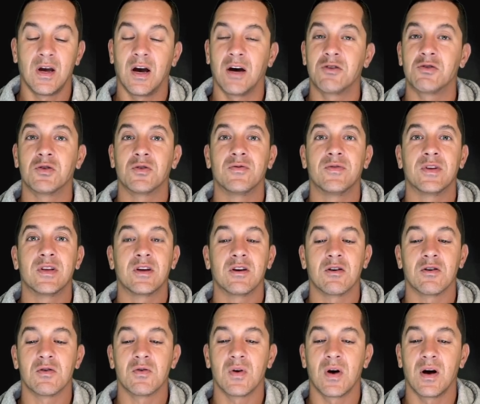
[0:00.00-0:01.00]
I do a
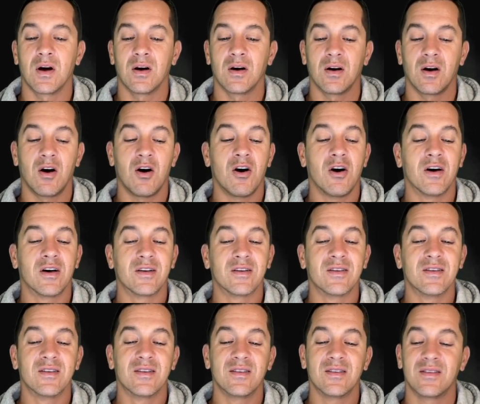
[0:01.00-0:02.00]
video uh,
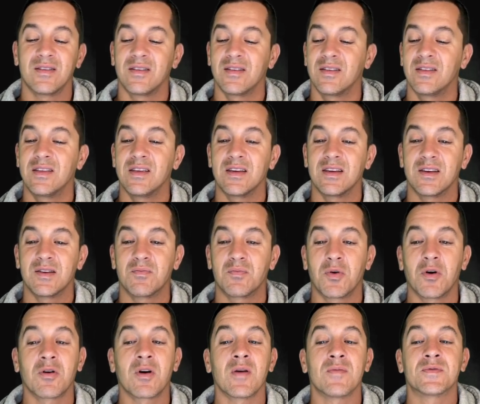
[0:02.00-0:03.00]
on the
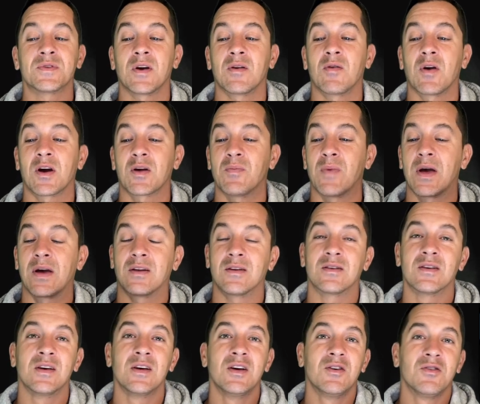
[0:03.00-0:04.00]
programs I
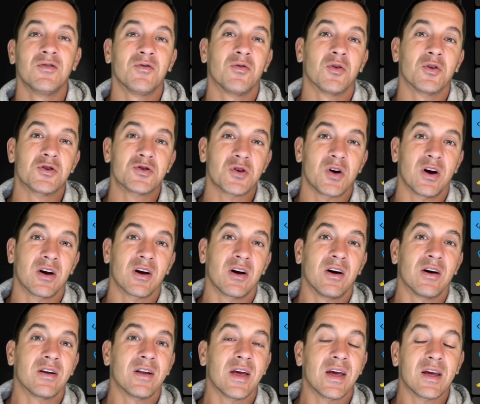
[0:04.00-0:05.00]
recommend for drawing
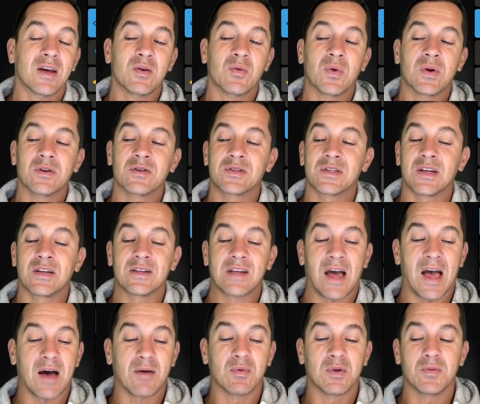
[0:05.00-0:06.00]
on a Windows 10
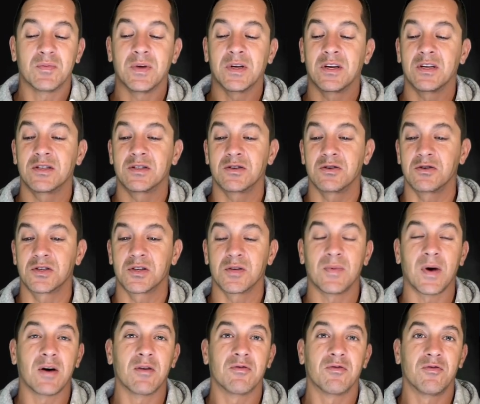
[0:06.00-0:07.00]
tablet because there's
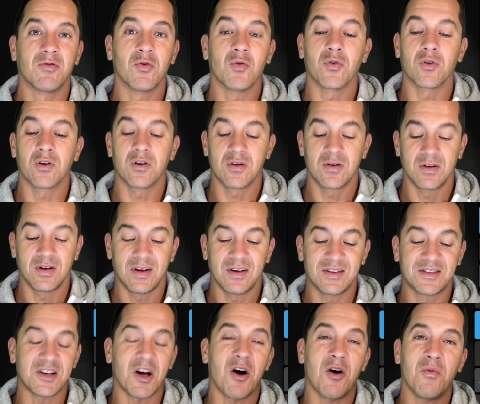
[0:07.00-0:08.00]
about four.
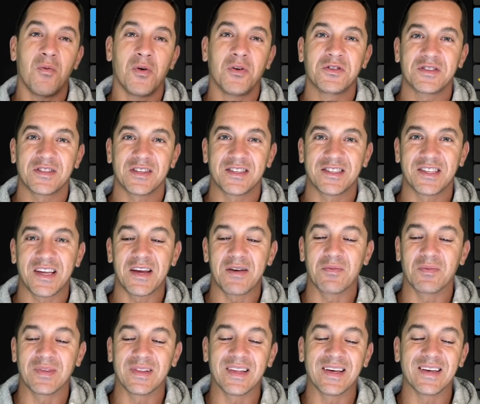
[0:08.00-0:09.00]
It's almost the
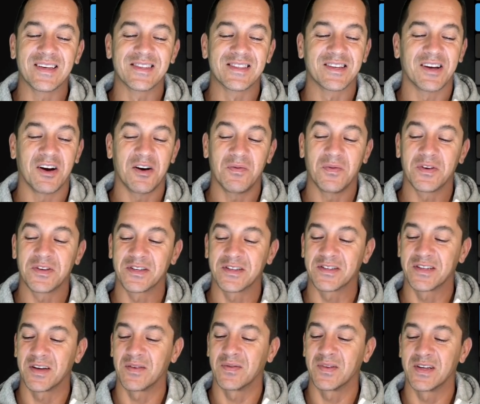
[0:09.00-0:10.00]
same list, almost the
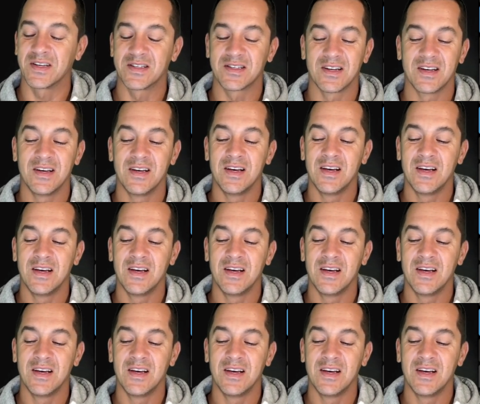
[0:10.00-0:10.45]
same list